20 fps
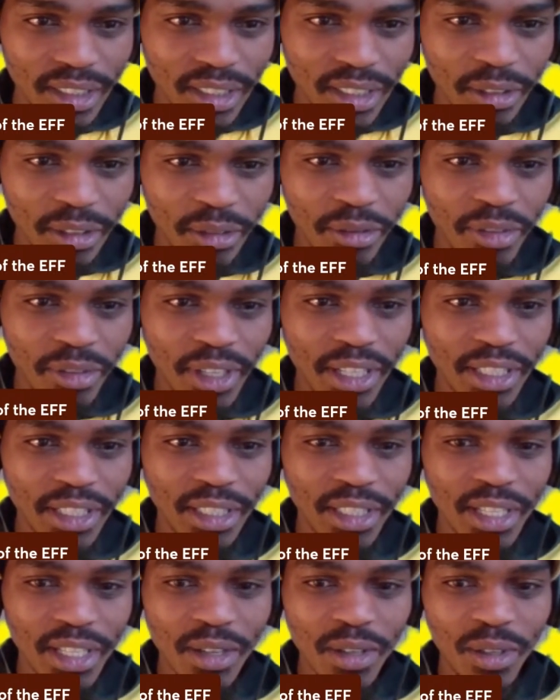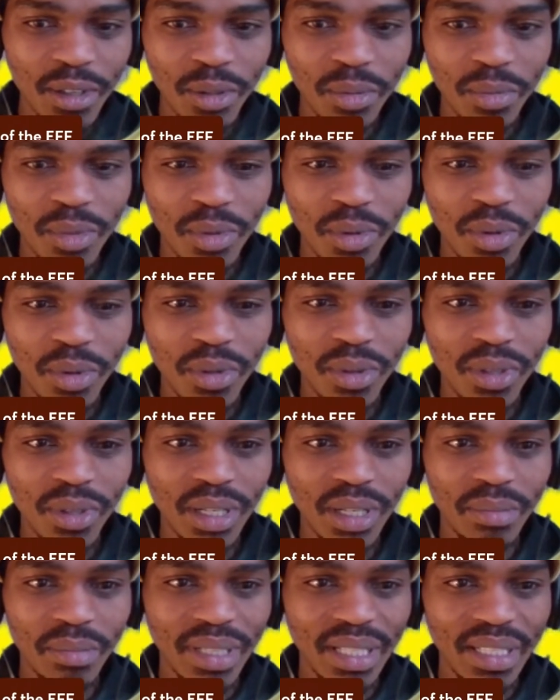in finding out more
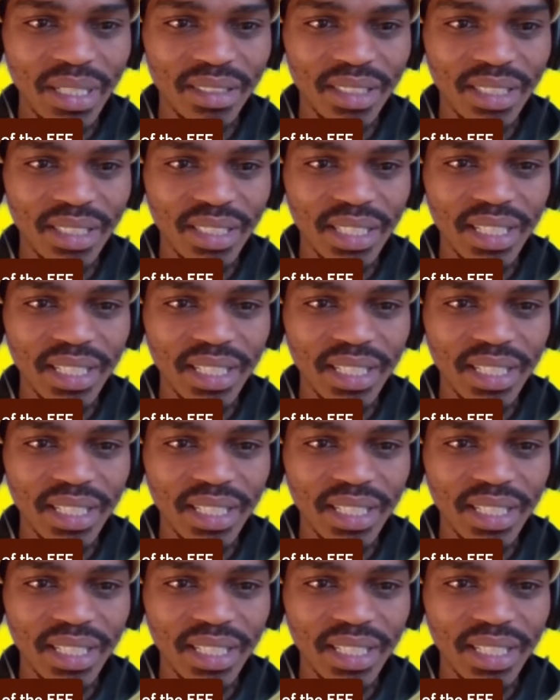about